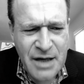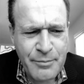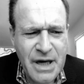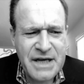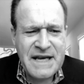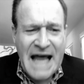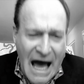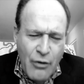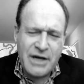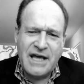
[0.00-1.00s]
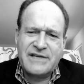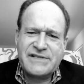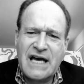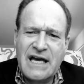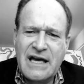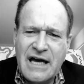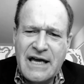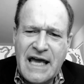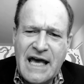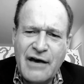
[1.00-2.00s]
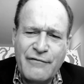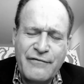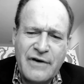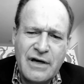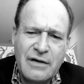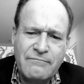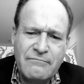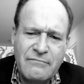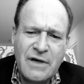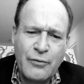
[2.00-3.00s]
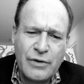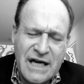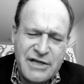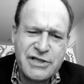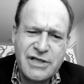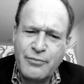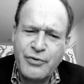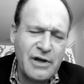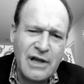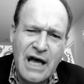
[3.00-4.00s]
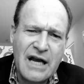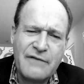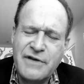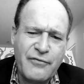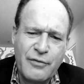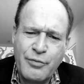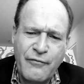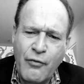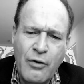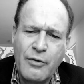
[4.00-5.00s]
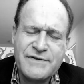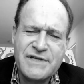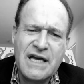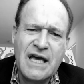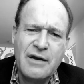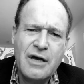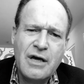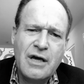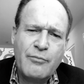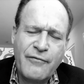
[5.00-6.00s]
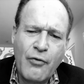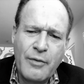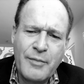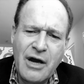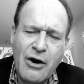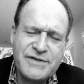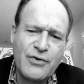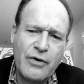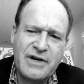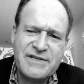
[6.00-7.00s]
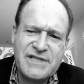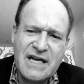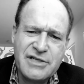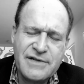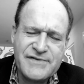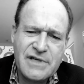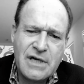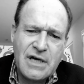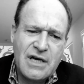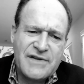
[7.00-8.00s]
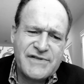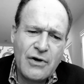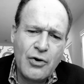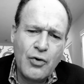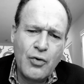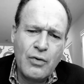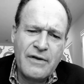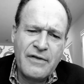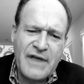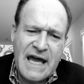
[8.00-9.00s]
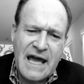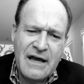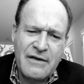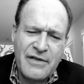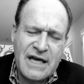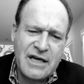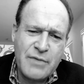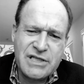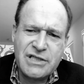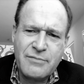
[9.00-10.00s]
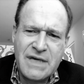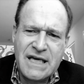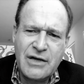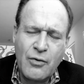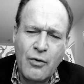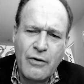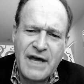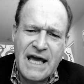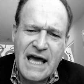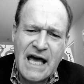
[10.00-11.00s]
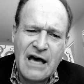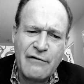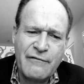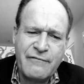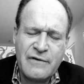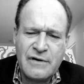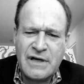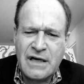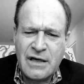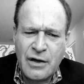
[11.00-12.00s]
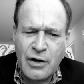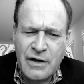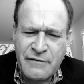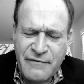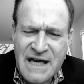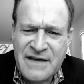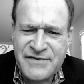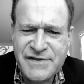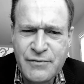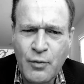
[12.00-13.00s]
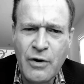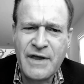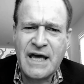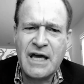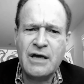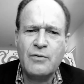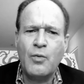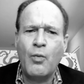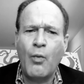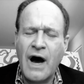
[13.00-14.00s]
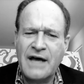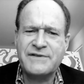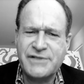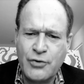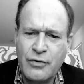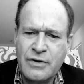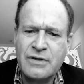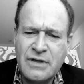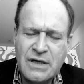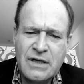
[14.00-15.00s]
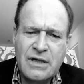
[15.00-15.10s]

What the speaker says: But nowadays, I have a relationship with a lot of different performers and performing arts organizations. So they commission me, or they have events where they want certain